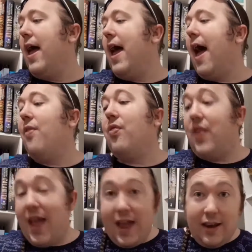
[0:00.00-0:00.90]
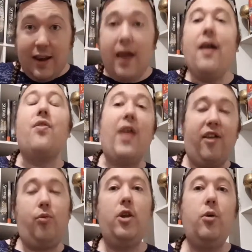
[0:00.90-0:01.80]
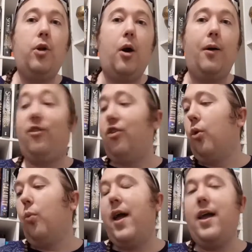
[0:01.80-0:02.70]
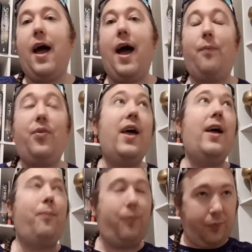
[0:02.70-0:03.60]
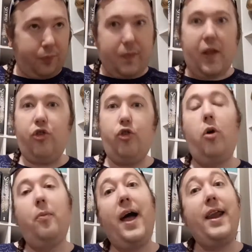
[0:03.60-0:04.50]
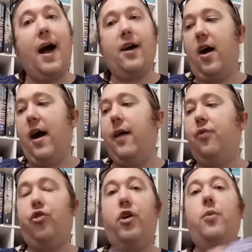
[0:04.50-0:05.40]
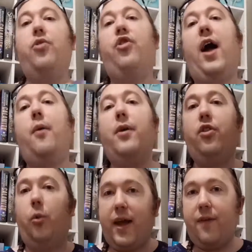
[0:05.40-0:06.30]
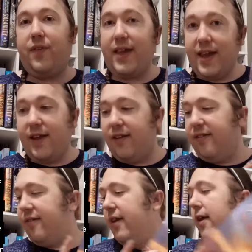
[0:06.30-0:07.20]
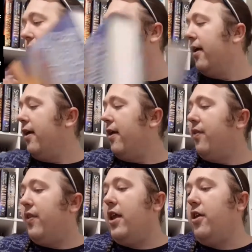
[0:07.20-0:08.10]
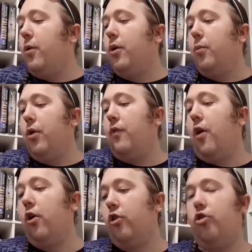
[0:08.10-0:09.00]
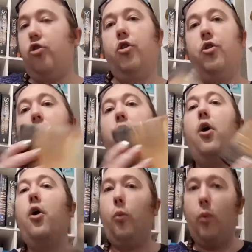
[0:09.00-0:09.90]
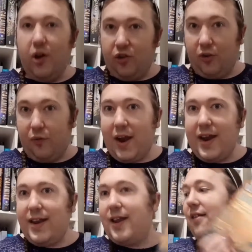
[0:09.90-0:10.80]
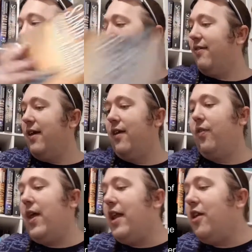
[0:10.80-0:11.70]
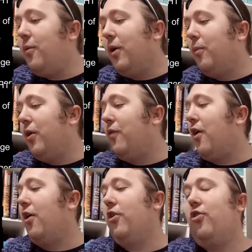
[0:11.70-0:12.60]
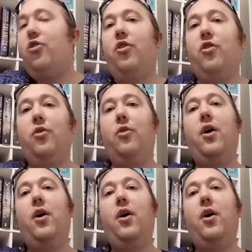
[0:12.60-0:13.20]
And then that's when you would go into the way uh, the Stormlight Archives. So you would start with The Way of Kings, then you would move on to Words of Radiance, then you would move on to